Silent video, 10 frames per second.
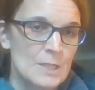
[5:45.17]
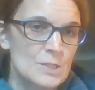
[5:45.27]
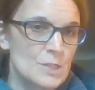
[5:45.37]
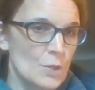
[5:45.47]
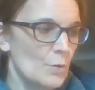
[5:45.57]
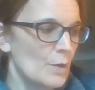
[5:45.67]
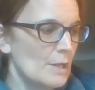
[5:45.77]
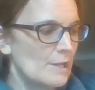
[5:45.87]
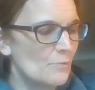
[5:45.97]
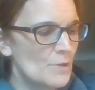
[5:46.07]
So
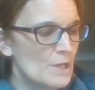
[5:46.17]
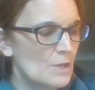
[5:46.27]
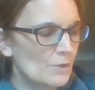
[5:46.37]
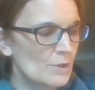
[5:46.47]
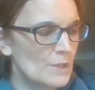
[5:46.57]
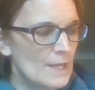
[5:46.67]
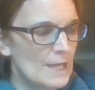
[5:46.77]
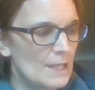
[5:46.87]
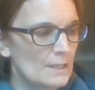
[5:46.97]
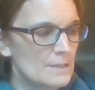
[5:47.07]
if we learn
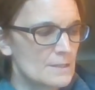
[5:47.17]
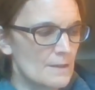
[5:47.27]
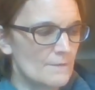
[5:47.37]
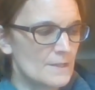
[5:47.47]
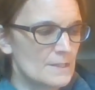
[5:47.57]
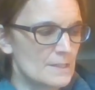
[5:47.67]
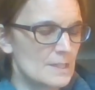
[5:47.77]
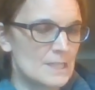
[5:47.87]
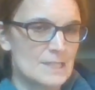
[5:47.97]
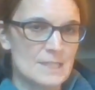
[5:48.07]
that the suffix
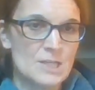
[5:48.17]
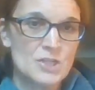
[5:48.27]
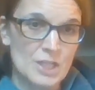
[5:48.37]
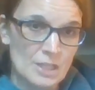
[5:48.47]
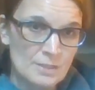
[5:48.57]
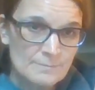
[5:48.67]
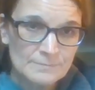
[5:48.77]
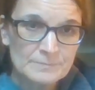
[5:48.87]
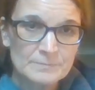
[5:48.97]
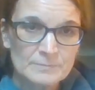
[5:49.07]
is ishin,
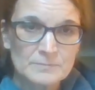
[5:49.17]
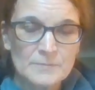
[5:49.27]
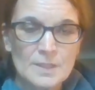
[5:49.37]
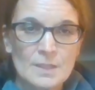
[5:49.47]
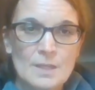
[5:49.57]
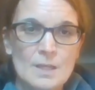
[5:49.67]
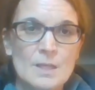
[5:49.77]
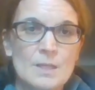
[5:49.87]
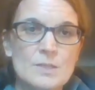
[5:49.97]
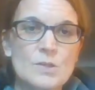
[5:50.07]

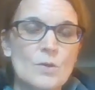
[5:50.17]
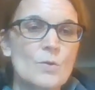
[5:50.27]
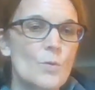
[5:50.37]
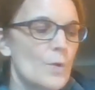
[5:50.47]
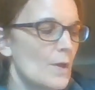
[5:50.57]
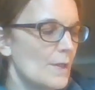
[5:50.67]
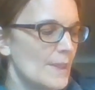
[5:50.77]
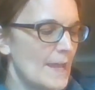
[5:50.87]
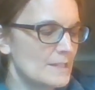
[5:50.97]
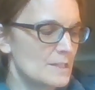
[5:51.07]
so
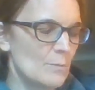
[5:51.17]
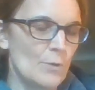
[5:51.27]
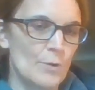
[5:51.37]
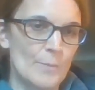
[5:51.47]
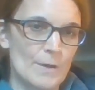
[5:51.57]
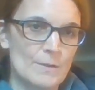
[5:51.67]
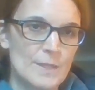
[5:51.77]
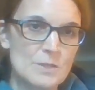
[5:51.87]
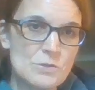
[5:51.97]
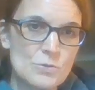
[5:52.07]
that's the important part,
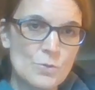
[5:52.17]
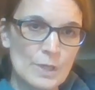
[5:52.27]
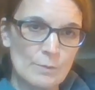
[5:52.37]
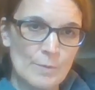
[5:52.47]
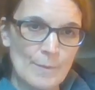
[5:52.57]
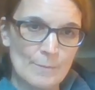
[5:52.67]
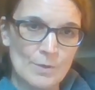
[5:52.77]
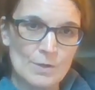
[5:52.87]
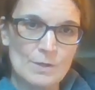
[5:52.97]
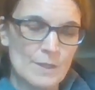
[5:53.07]
that you can
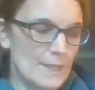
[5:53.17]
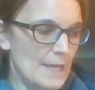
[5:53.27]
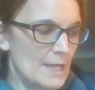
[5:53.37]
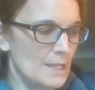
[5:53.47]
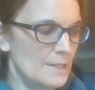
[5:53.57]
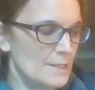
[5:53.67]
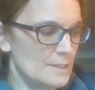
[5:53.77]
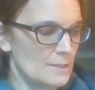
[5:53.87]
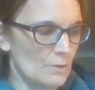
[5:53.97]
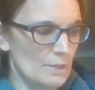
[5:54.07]
remember that this
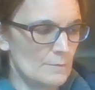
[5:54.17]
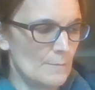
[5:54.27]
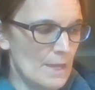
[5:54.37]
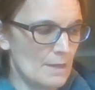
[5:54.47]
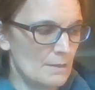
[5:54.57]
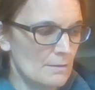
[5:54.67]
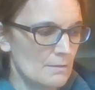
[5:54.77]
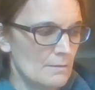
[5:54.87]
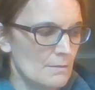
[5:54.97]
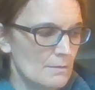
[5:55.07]
is going to make
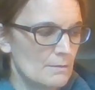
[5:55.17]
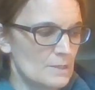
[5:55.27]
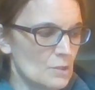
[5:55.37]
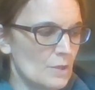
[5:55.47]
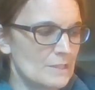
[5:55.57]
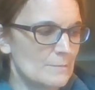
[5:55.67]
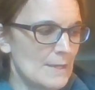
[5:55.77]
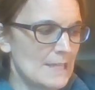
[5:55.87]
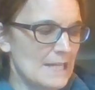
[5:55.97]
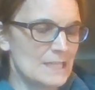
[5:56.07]

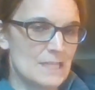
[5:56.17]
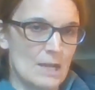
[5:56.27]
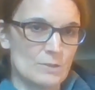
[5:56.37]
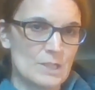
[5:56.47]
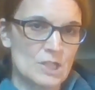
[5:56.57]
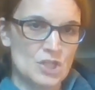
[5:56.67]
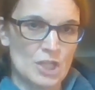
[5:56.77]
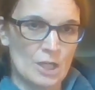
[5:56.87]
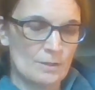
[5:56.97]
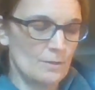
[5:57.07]
that sound,
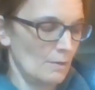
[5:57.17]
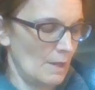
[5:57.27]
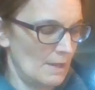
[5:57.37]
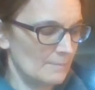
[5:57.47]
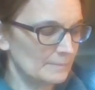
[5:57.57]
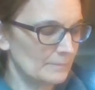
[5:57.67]
ishin, okay?